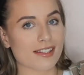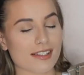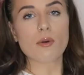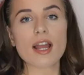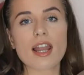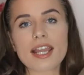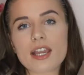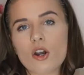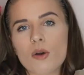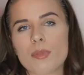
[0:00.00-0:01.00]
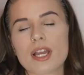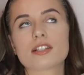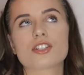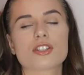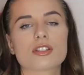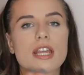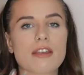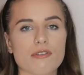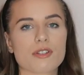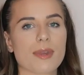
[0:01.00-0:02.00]
I quite like it on, but I just,
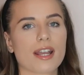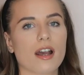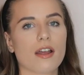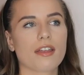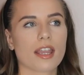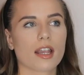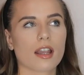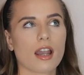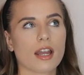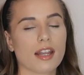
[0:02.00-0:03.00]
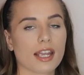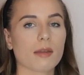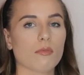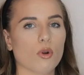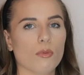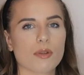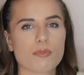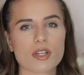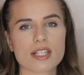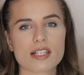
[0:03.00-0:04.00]
if it was bigger, I think I'd like it more, but
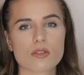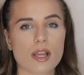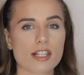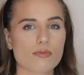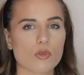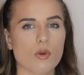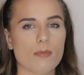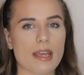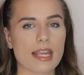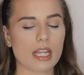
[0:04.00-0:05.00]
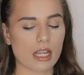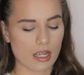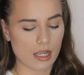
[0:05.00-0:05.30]
because it is quite small on me,